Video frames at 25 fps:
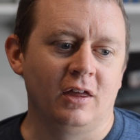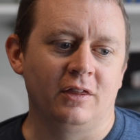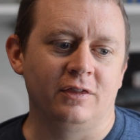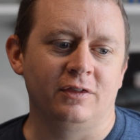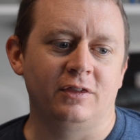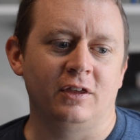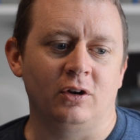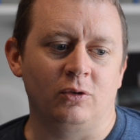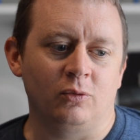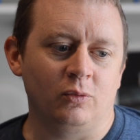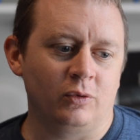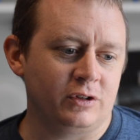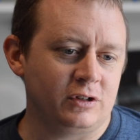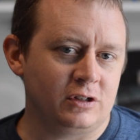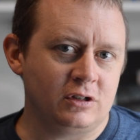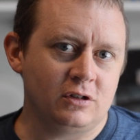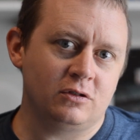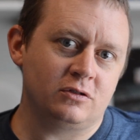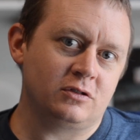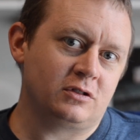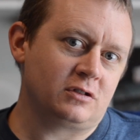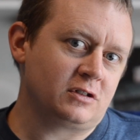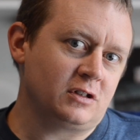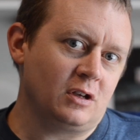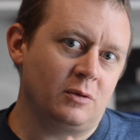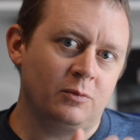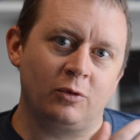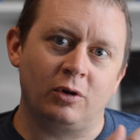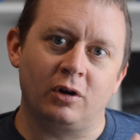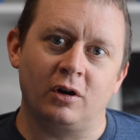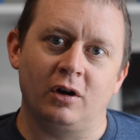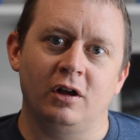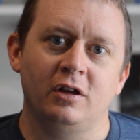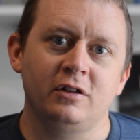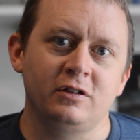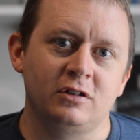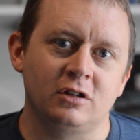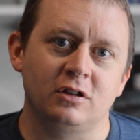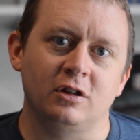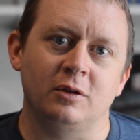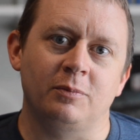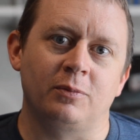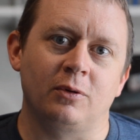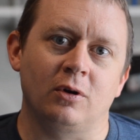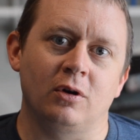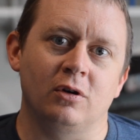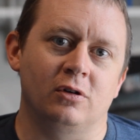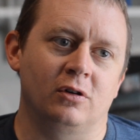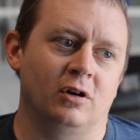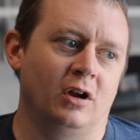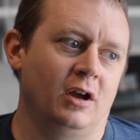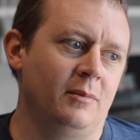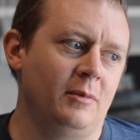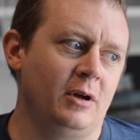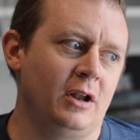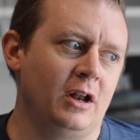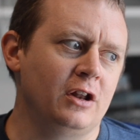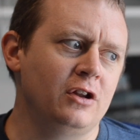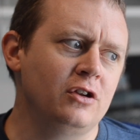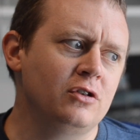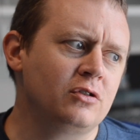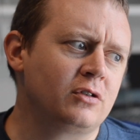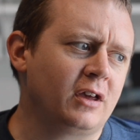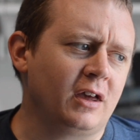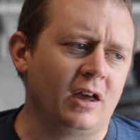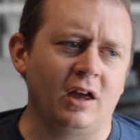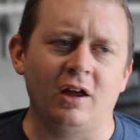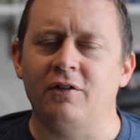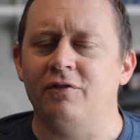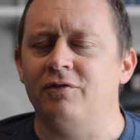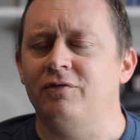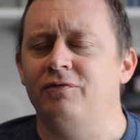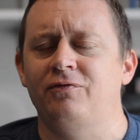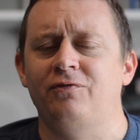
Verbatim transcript: that was used somewhere else in the program and you can't